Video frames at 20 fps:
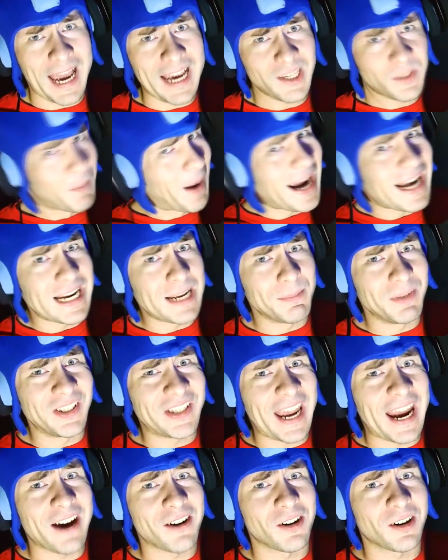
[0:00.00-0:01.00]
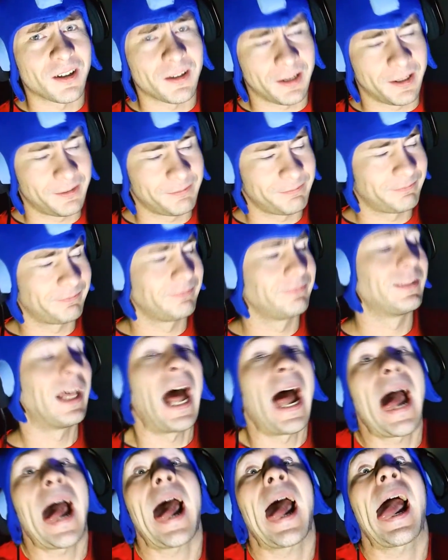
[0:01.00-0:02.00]
guys, my name is Eric.
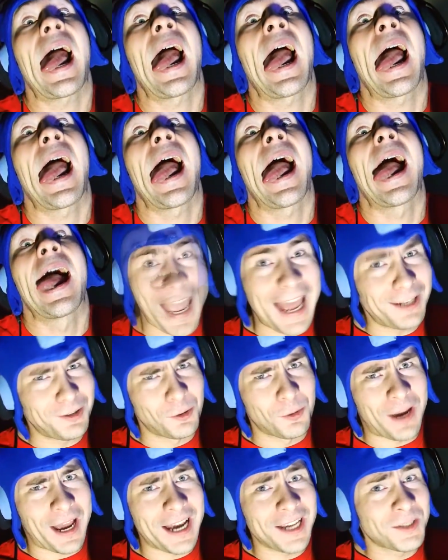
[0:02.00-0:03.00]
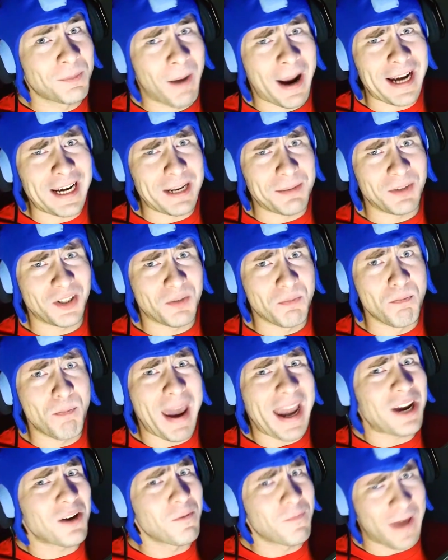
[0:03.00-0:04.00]
Hello guys, my name is
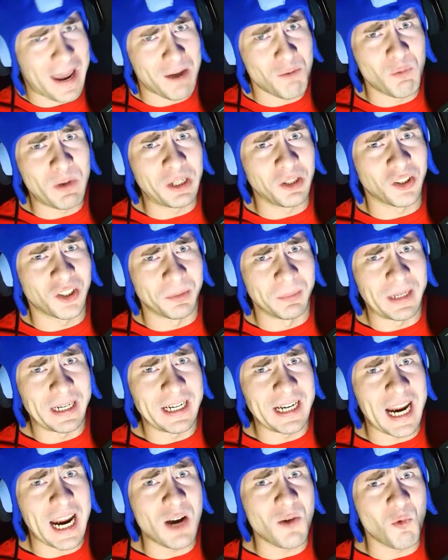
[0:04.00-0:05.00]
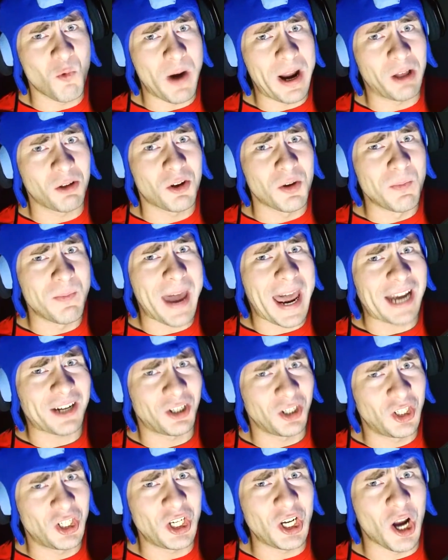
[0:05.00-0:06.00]
Mega Van Wilderman, and welcome back
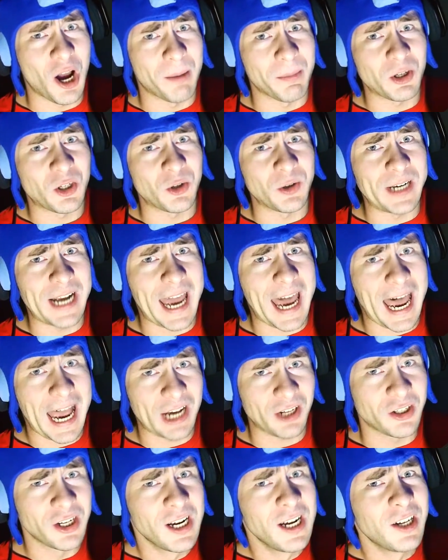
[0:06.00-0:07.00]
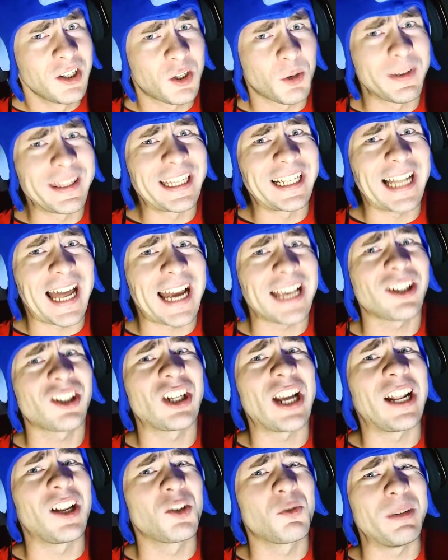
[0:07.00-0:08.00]
to Geometry Dash. So in the last
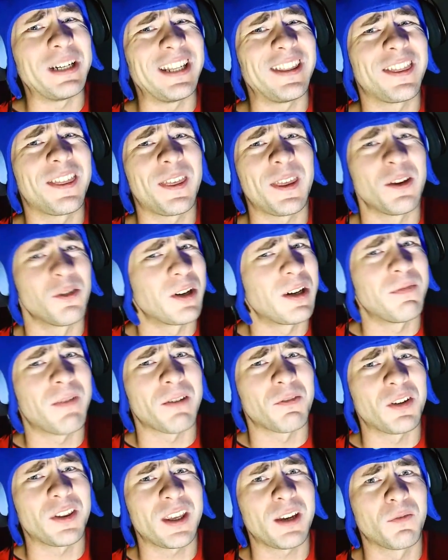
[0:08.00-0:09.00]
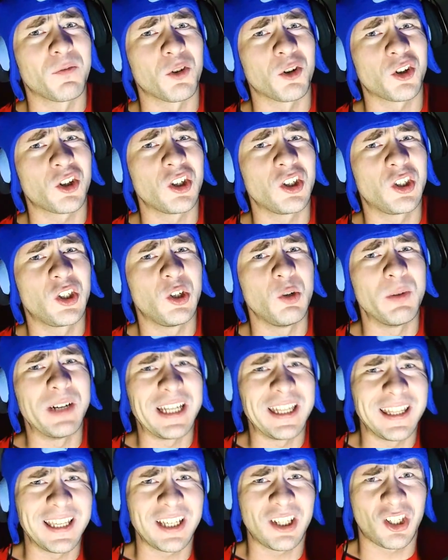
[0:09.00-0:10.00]
challenge, we did Theory of Everything version 2, and
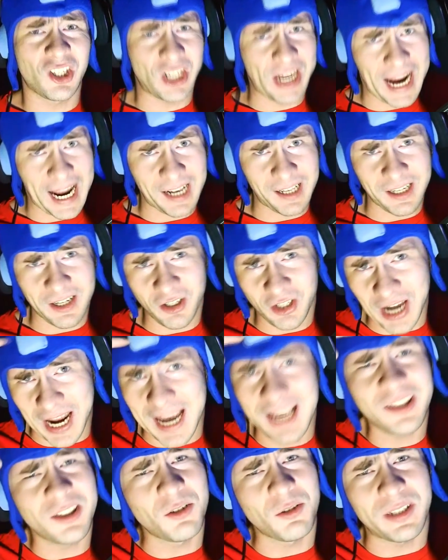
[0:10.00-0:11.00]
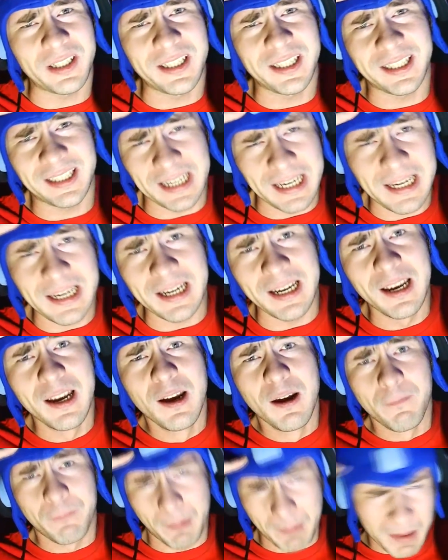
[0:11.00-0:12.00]
in this challenge, as you can see
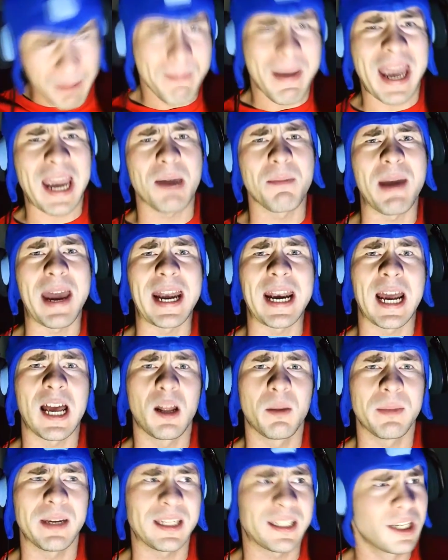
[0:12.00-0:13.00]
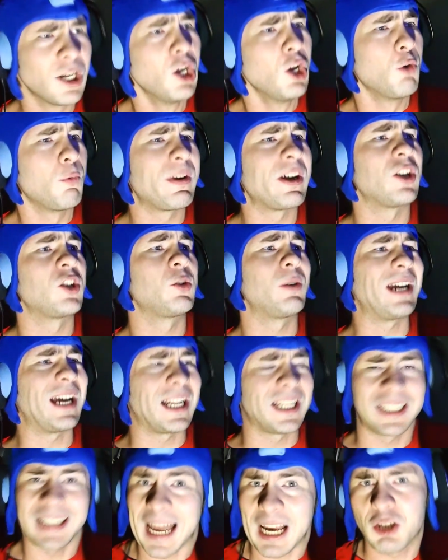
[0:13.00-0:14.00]
from the Mega Man helmet, we are doing
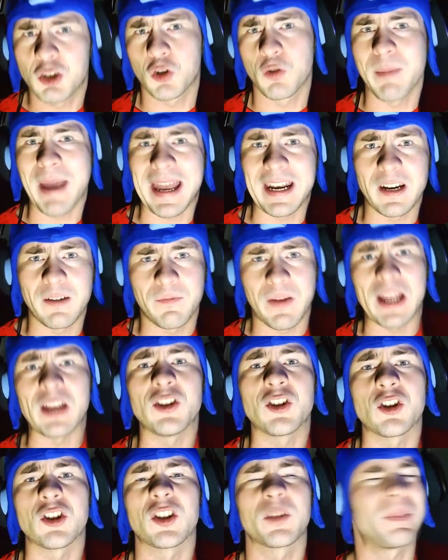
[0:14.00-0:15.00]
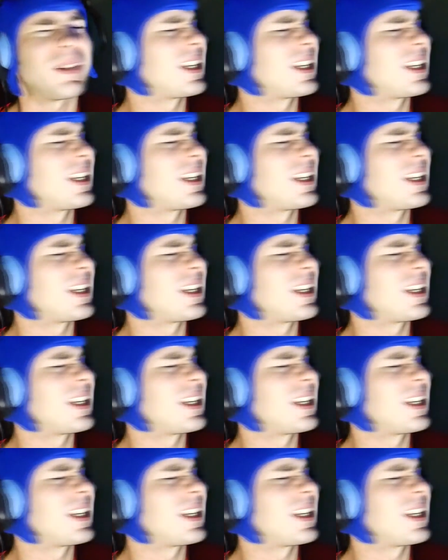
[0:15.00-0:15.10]
Electroman adventures